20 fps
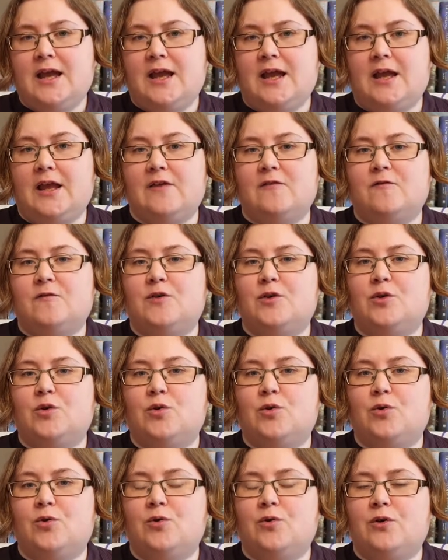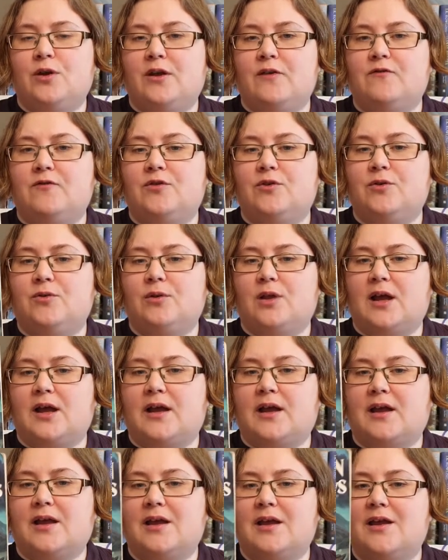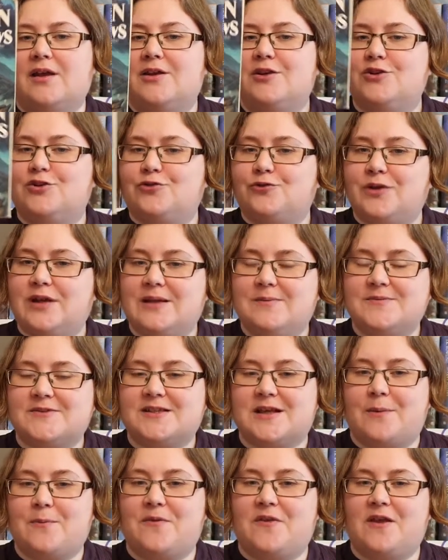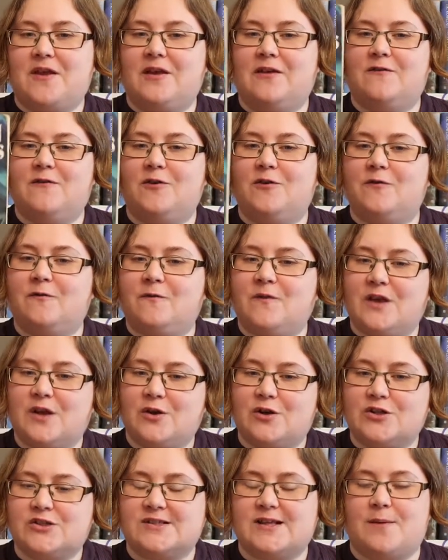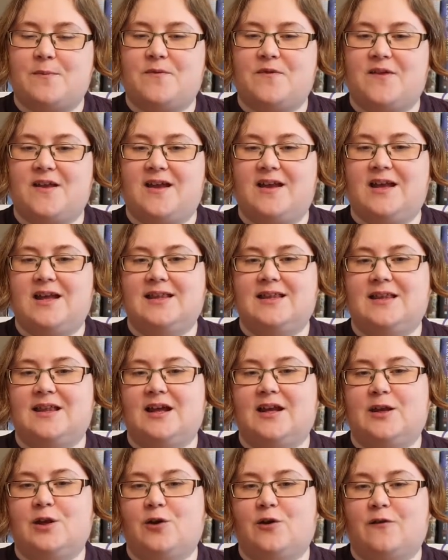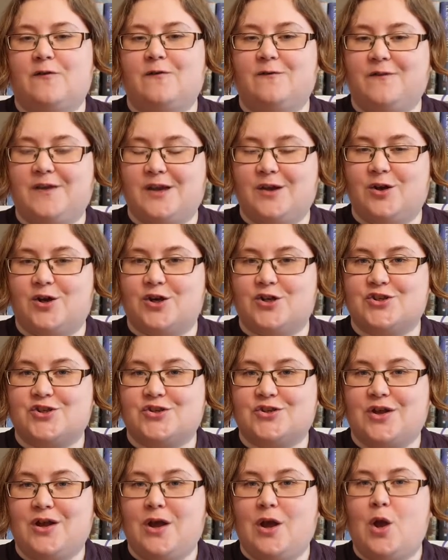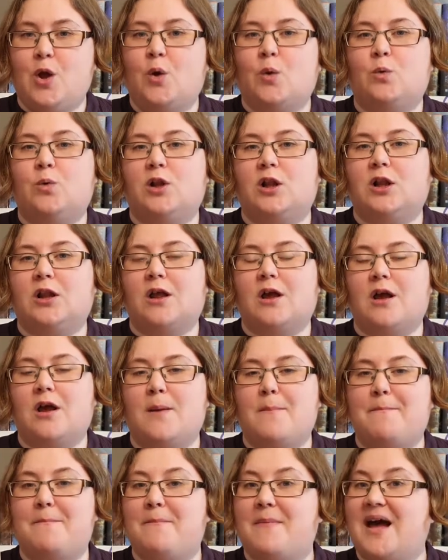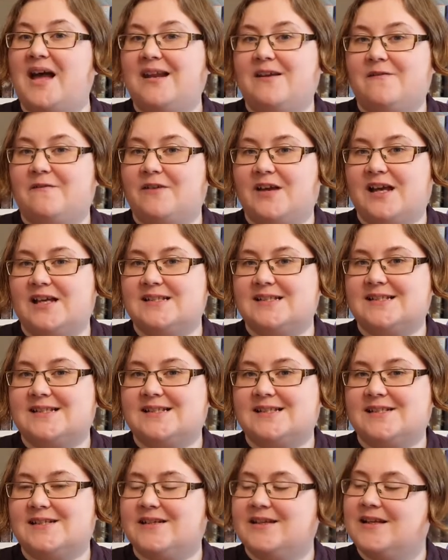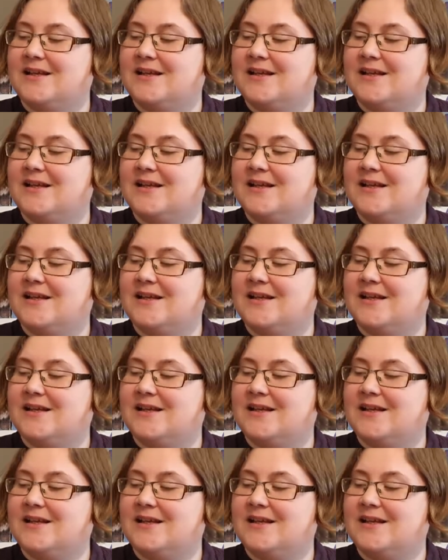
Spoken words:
if you like dream something, if you fear something, then your fears will manifest.